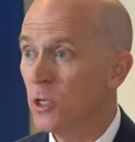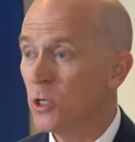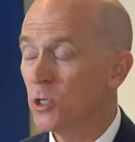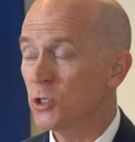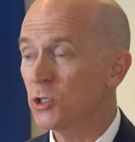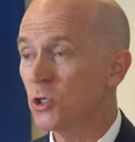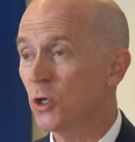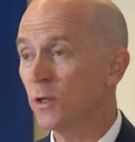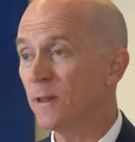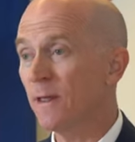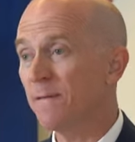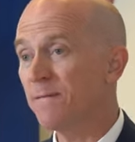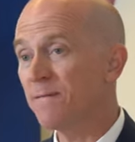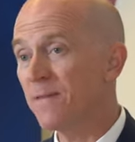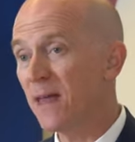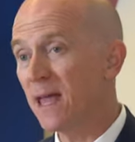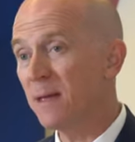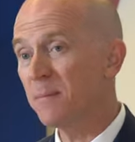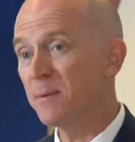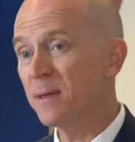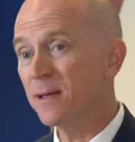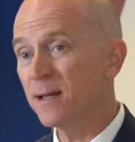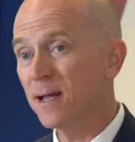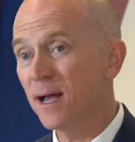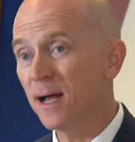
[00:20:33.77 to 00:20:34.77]
so that they
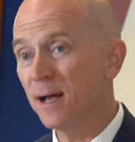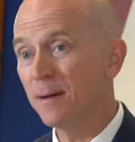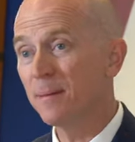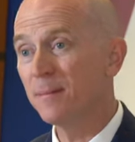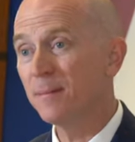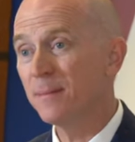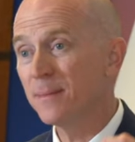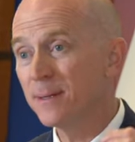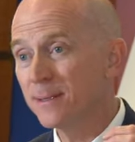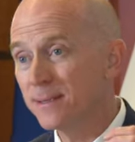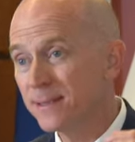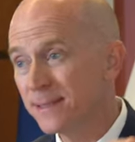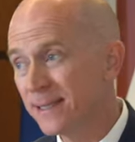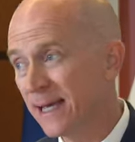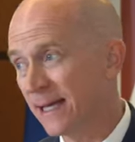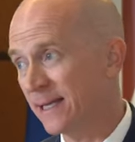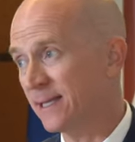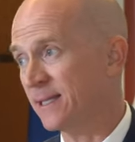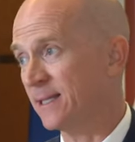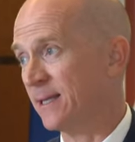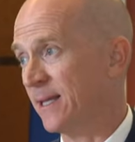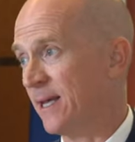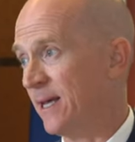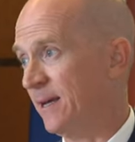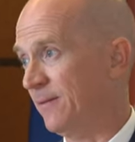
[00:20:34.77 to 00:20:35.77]
become
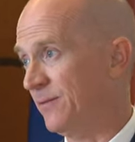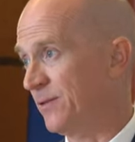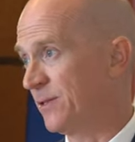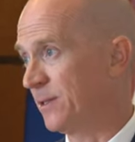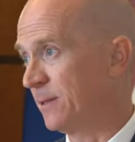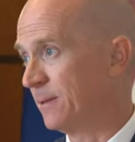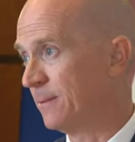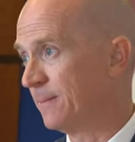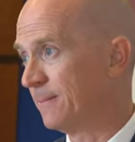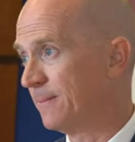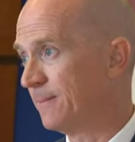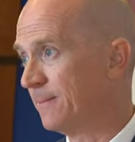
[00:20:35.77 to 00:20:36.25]
sex slaves?